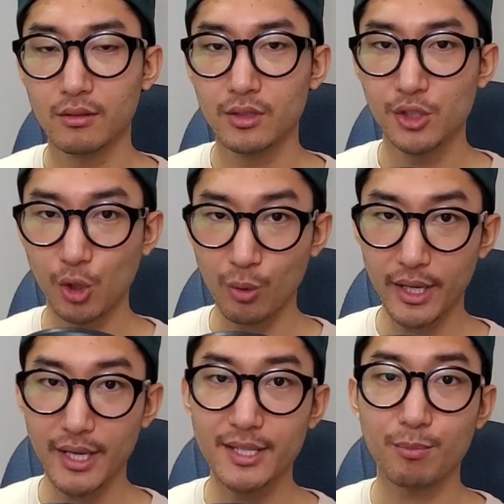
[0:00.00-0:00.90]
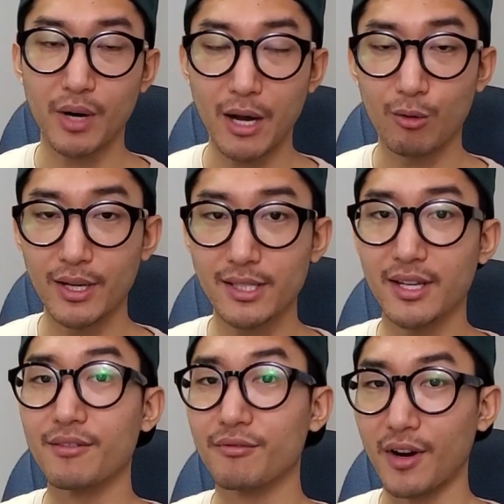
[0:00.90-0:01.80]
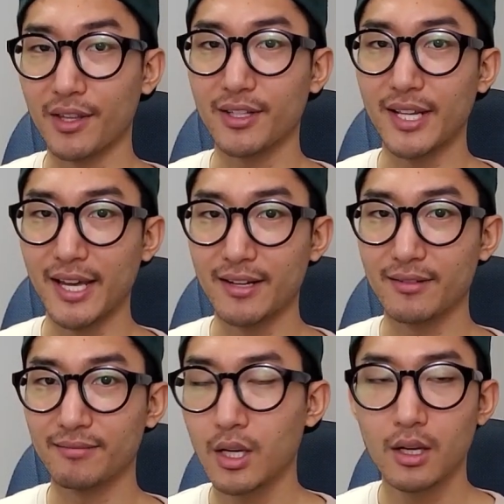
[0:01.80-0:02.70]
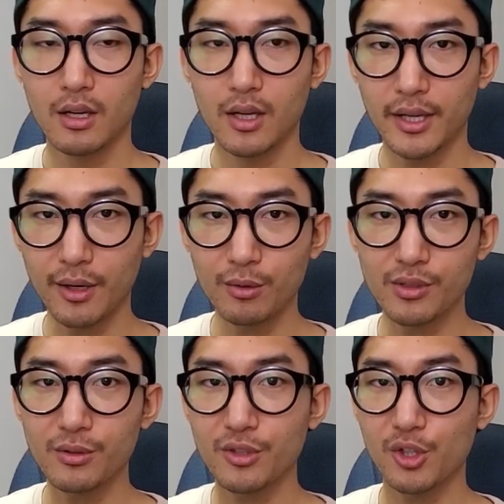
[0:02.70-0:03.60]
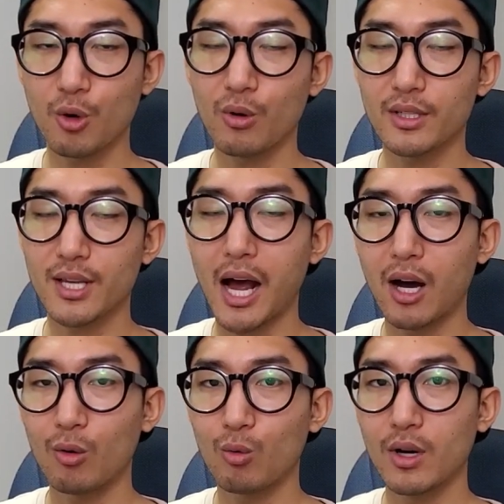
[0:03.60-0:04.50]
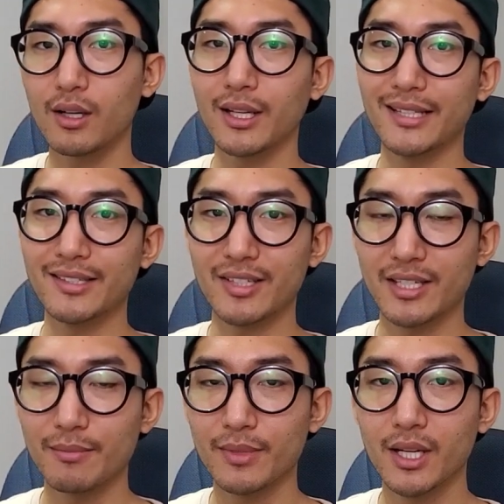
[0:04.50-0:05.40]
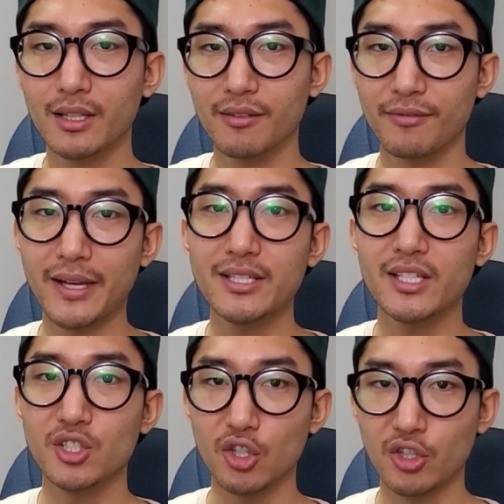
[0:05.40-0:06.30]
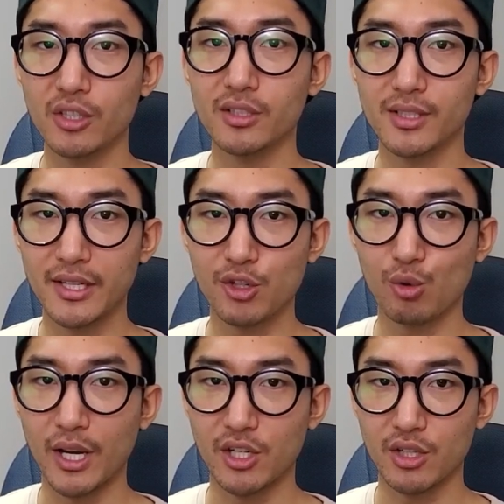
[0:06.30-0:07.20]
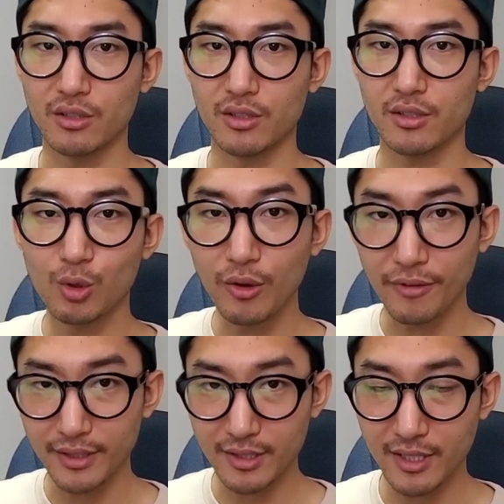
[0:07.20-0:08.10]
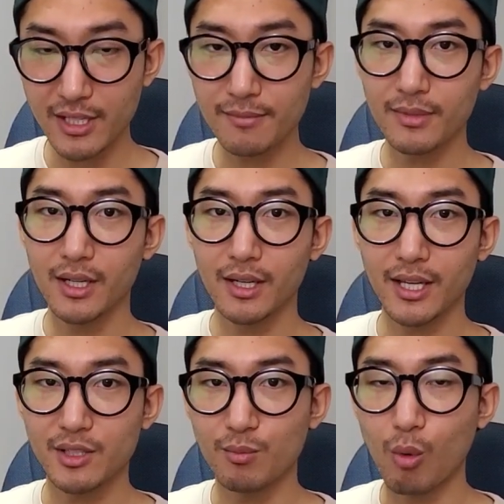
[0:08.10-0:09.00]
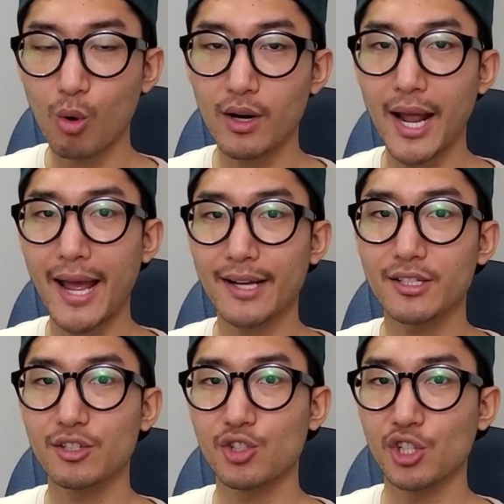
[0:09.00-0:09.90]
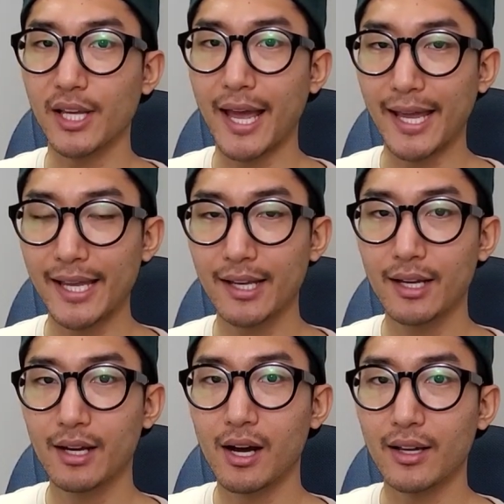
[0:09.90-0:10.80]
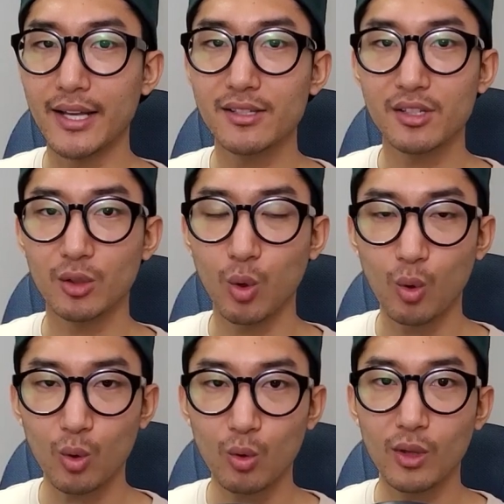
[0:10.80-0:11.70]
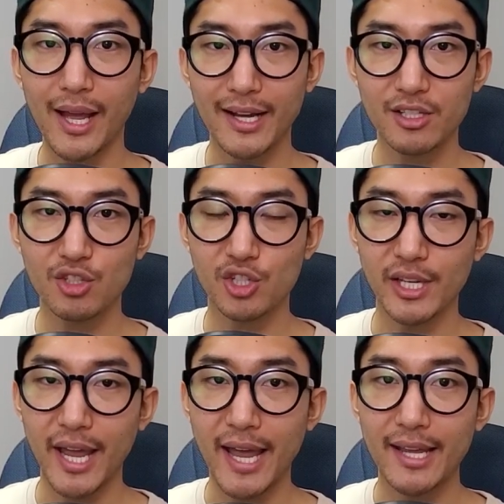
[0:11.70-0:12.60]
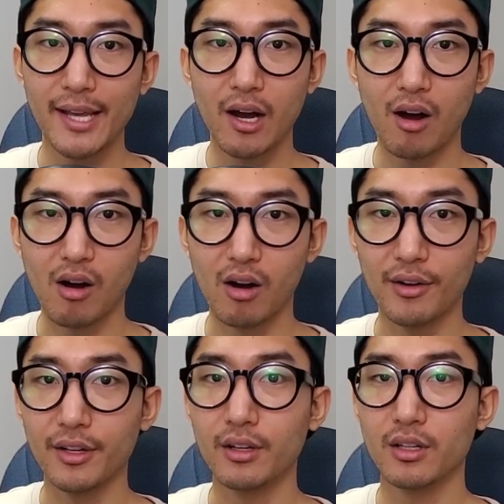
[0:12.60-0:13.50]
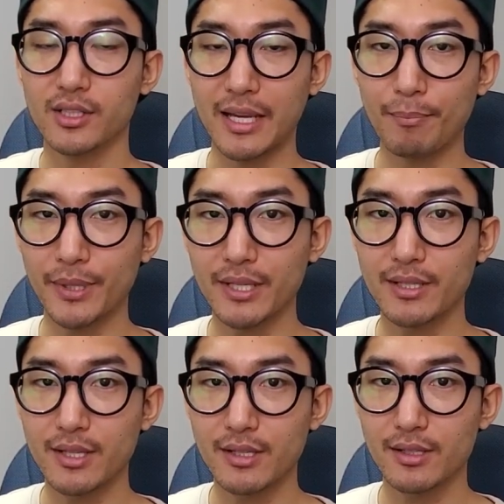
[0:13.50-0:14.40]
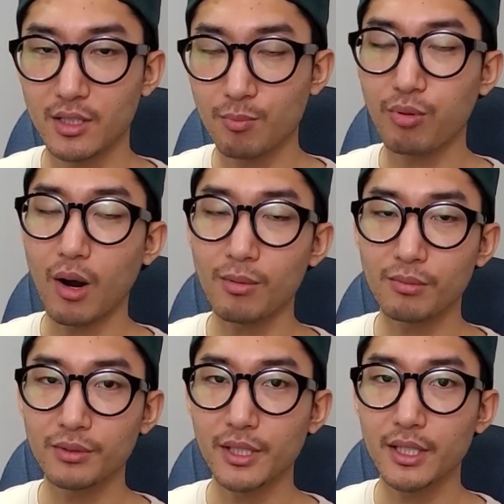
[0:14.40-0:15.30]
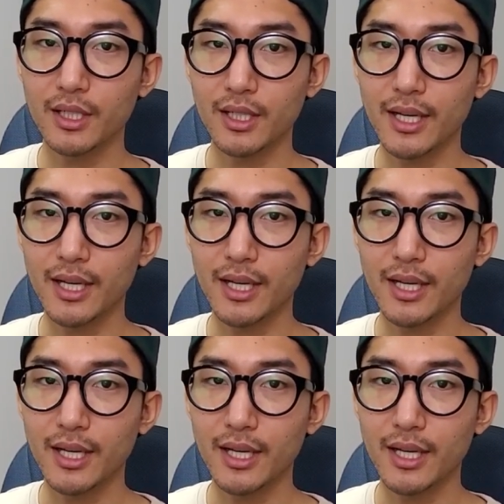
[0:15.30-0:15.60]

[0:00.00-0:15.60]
showing his prowess in front of the net. It can also show us how well a team defends in certain situations. So if a team gets more XGA against the total XGA on set pieces, it's probably a good